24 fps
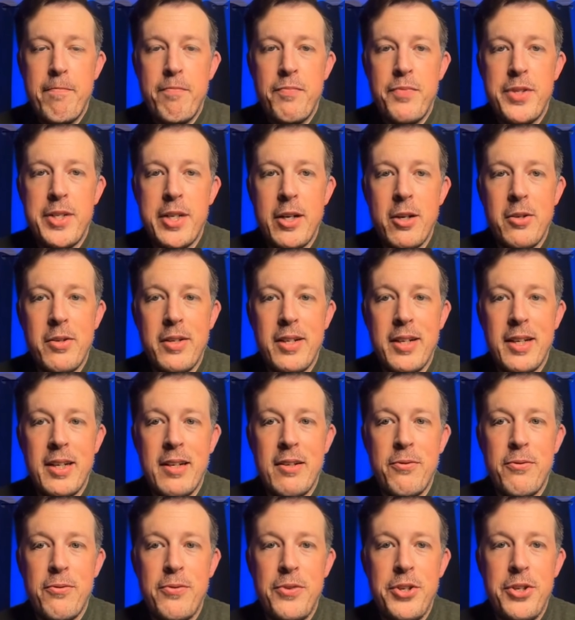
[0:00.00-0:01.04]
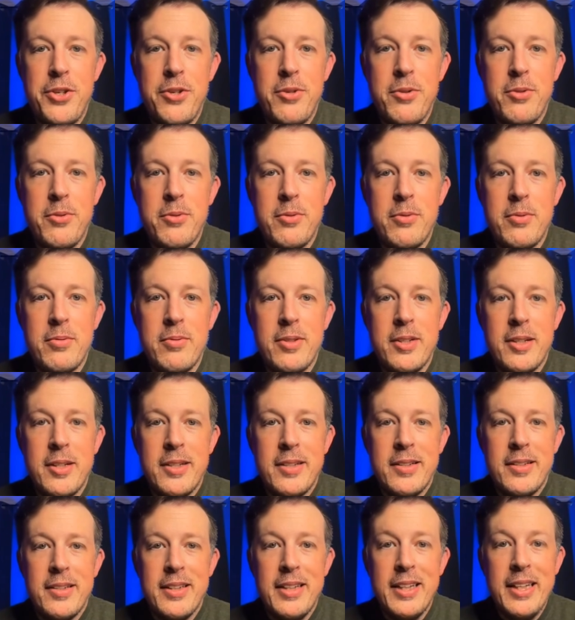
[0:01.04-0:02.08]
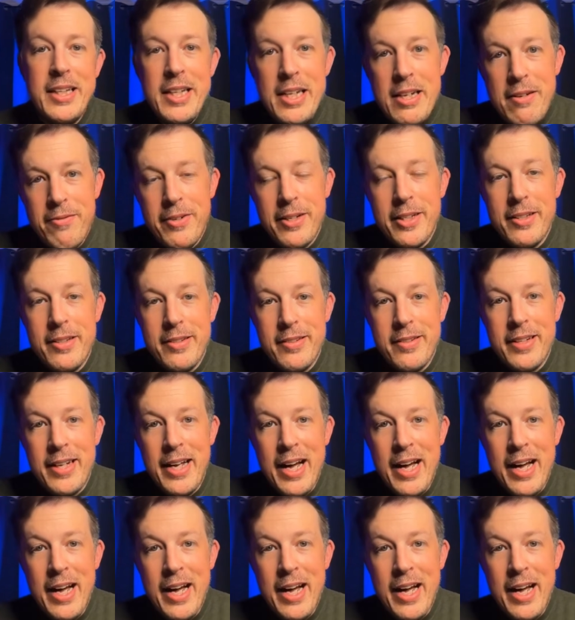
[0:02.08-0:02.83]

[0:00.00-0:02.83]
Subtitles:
So if you leave it